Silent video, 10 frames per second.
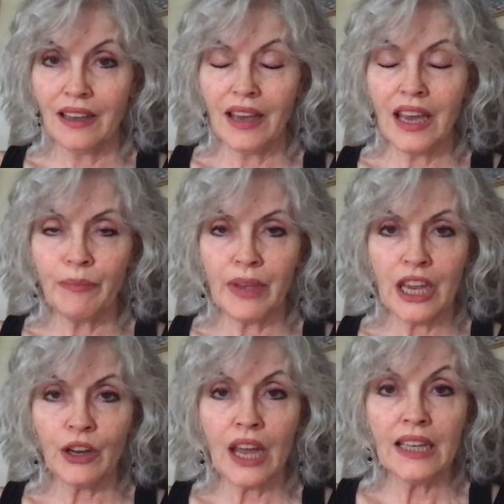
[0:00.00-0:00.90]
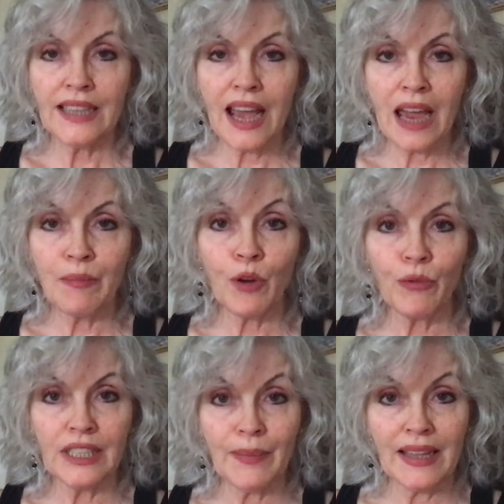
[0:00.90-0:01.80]
and being time
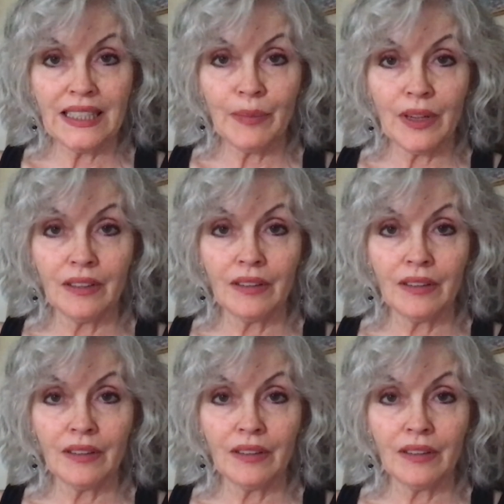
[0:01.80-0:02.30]
responsible.